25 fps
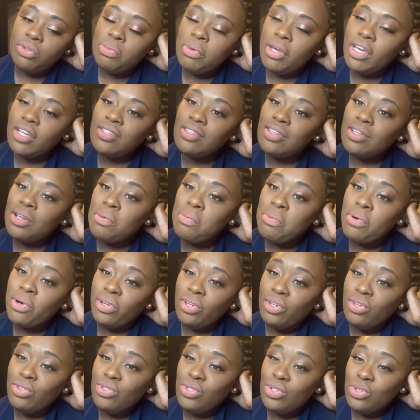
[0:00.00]
makes it up on
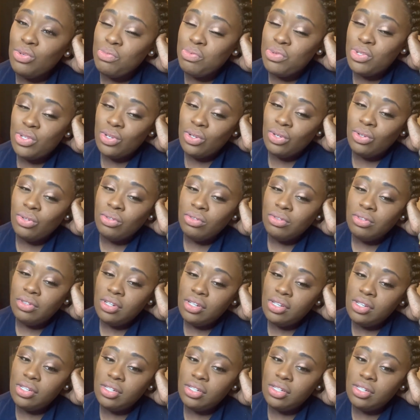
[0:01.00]
YouTube soon.